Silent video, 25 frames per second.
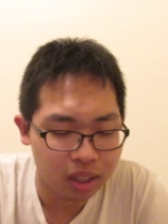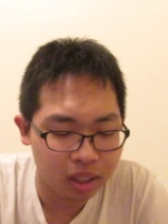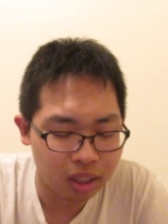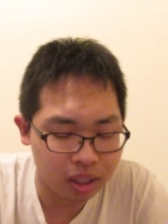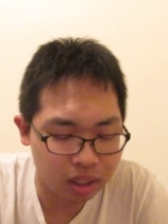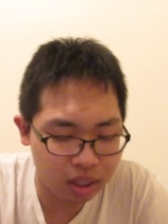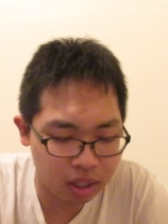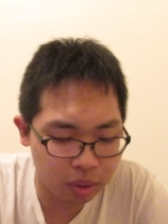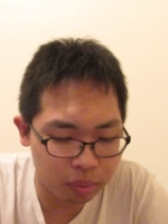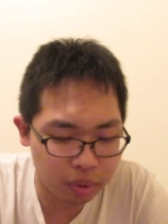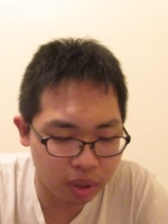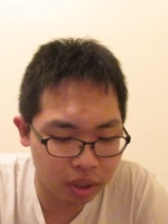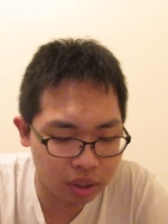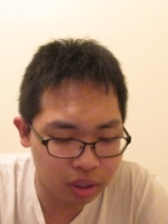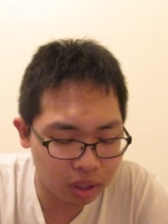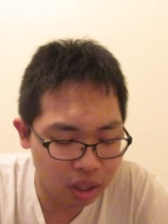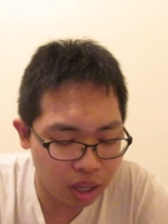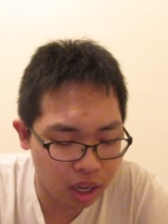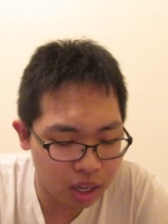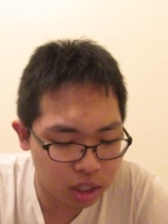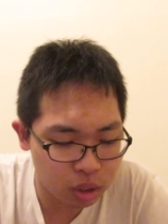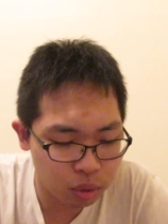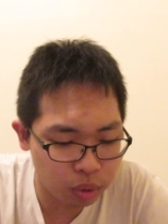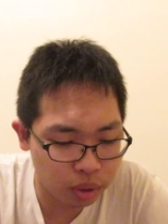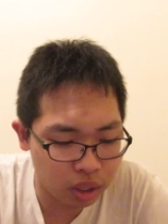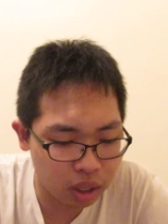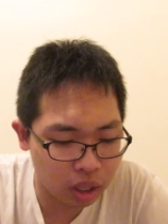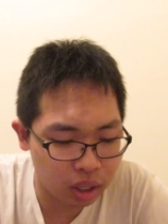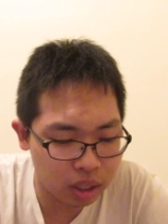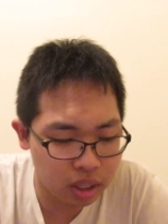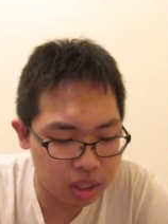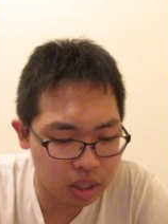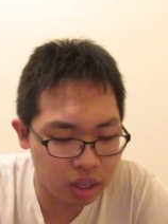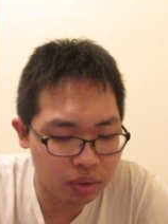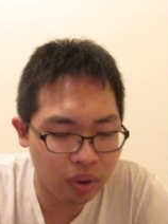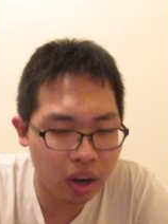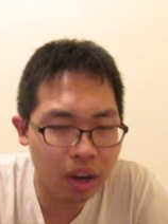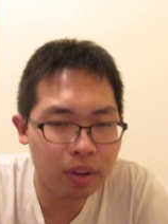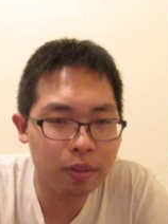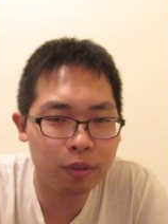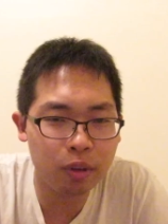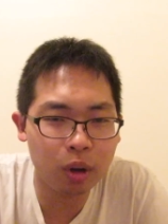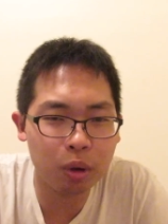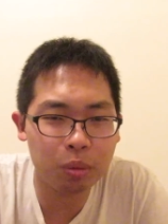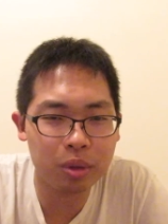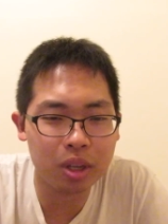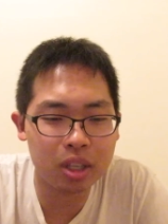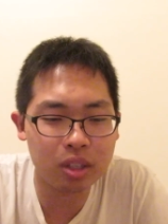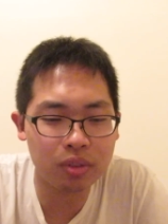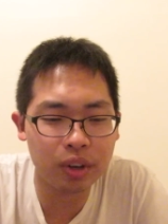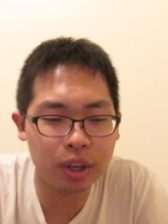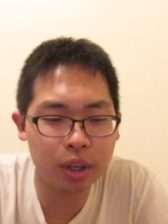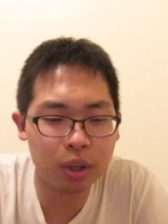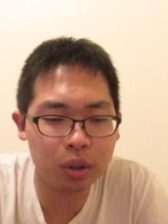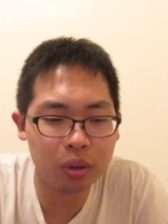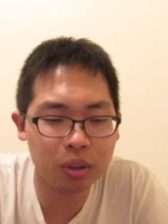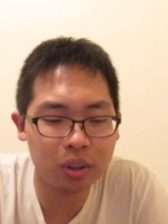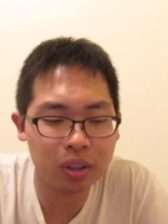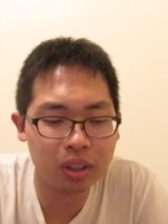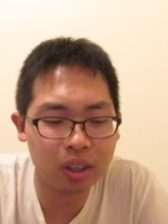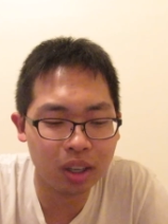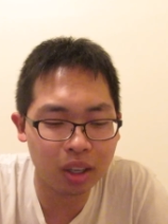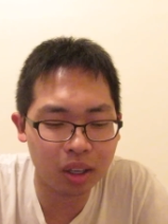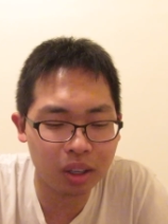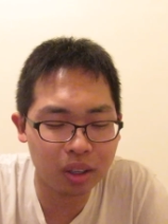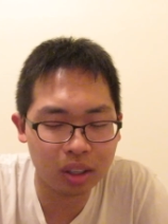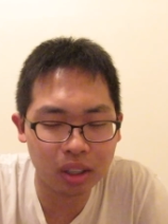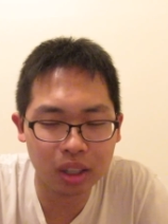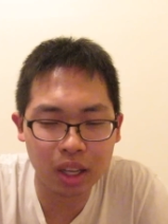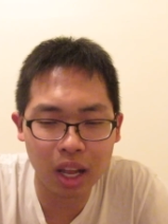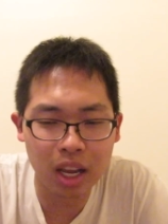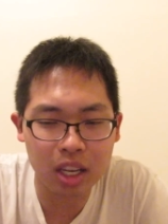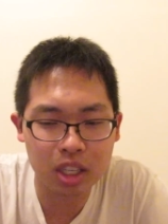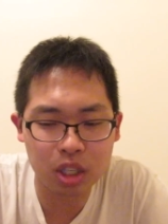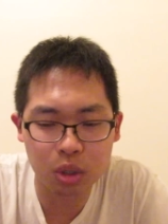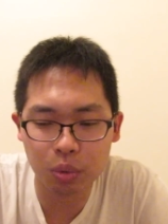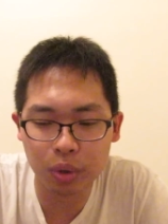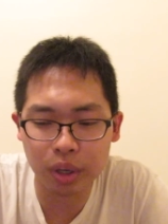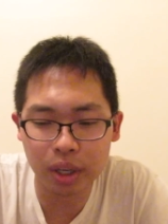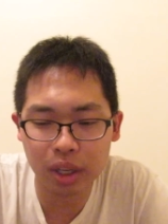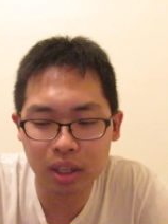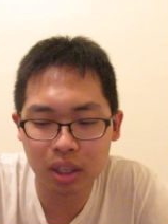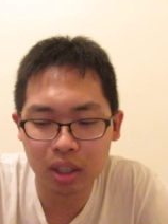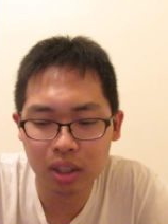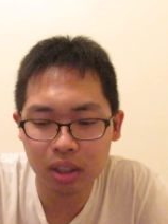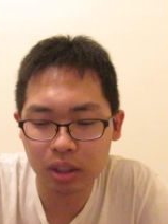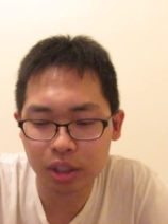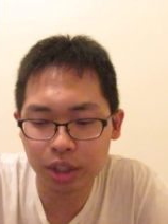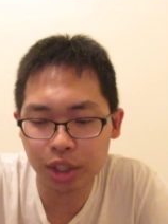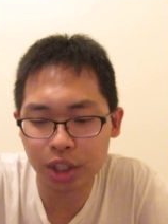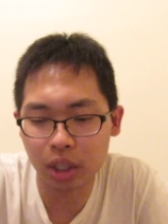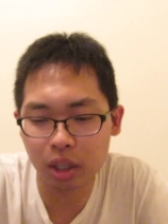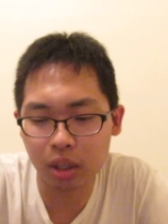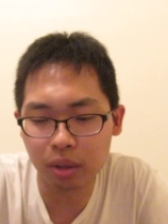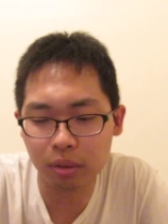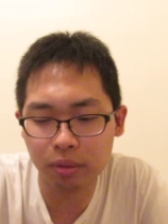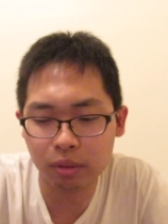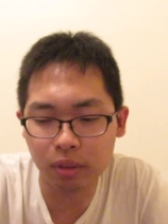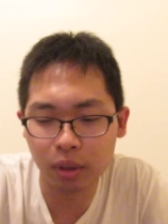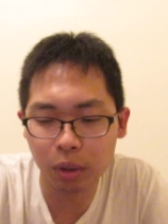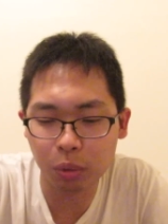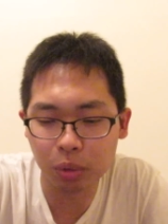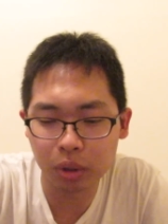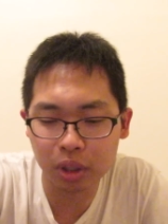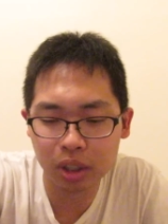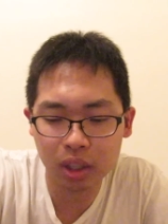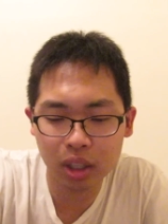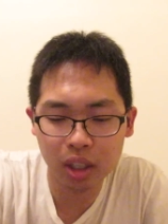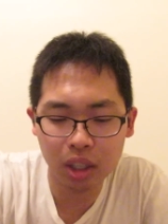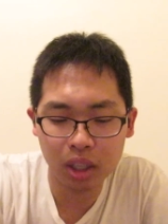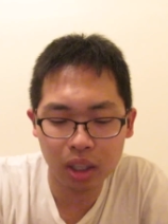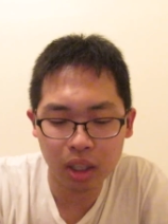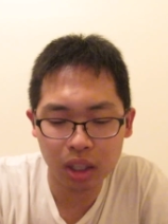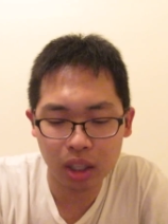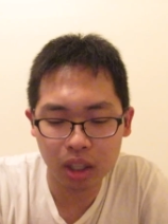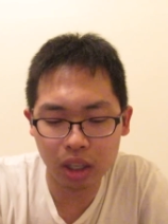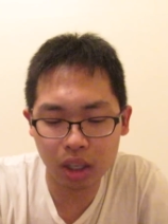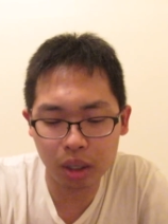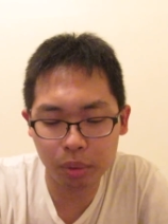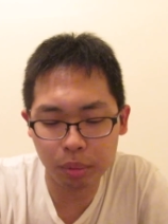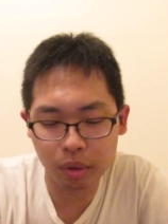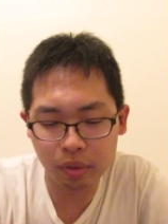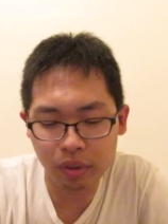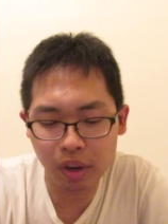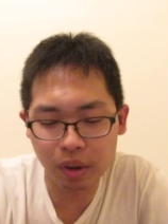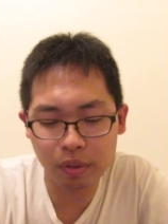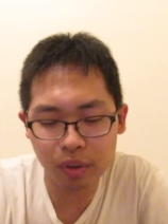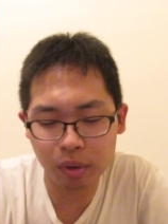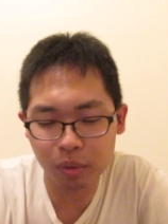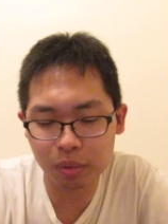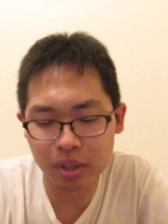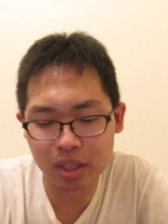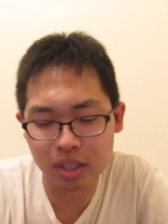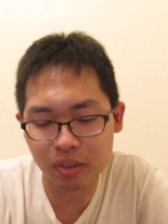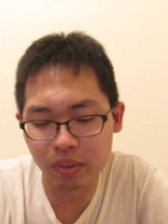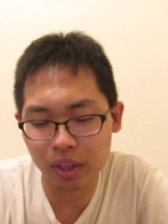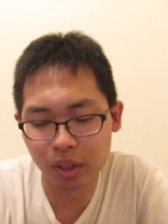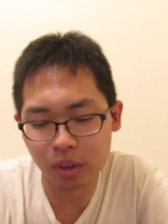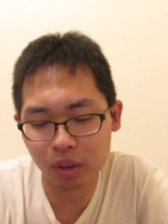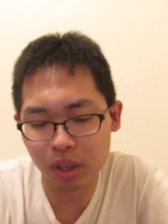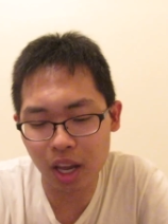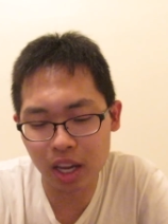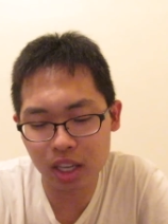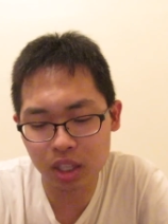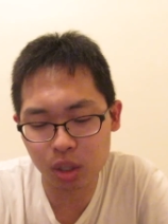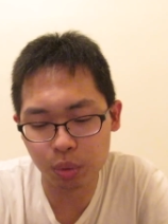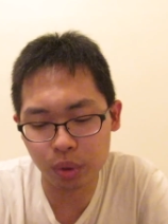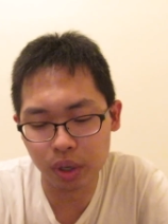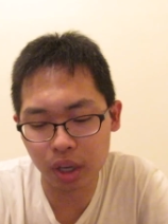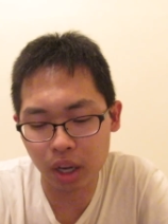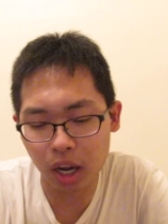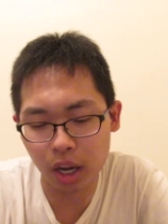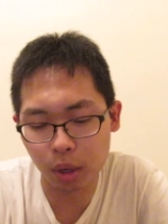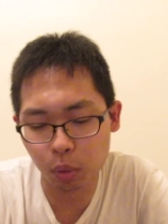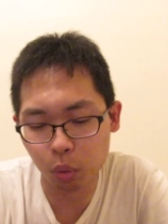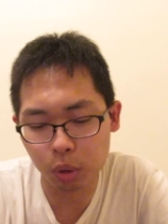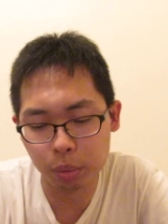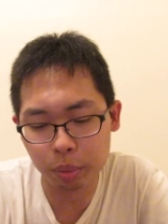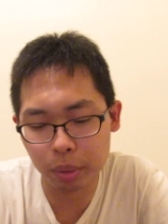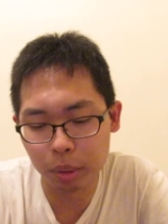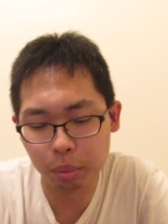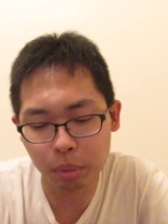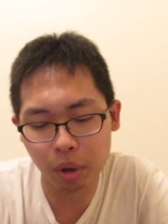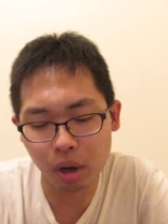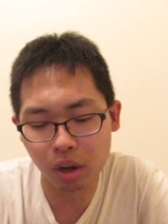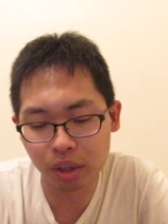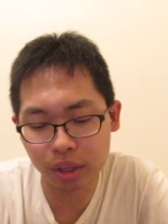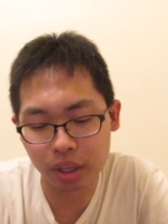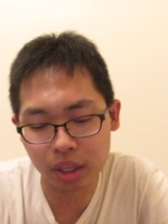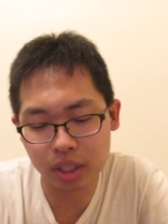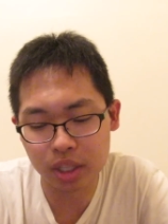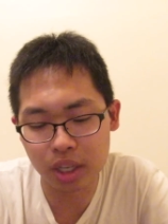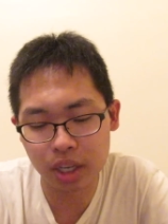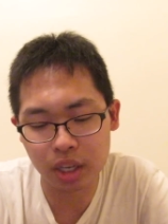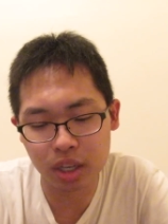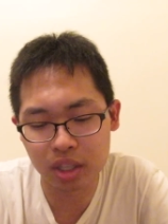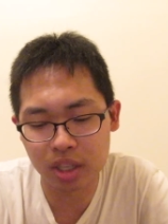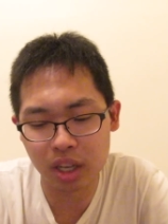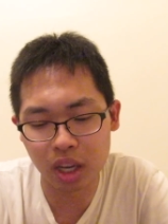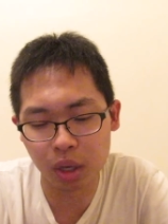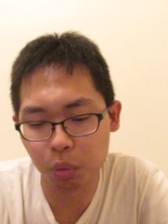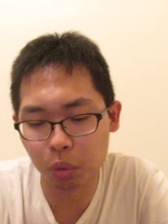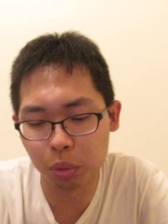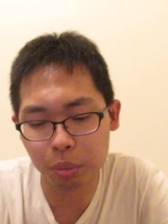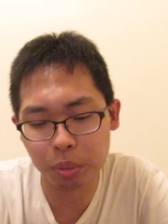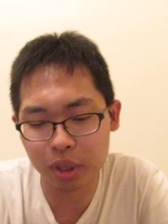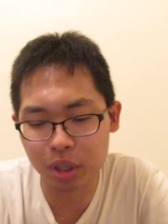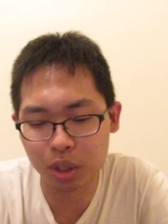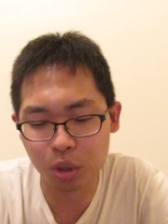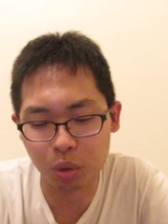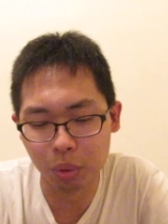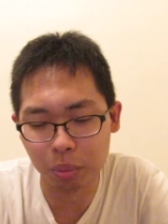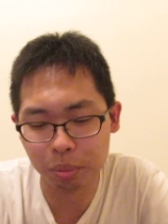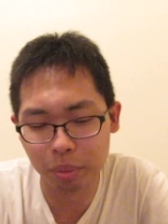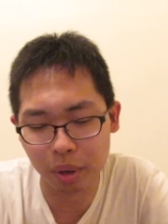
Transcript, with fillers: than compared to last week. Like, cause if I filmed this video uh, last week, shut up, phone. Um, if I filmed this video last week, I would be bawling in tears and I would be too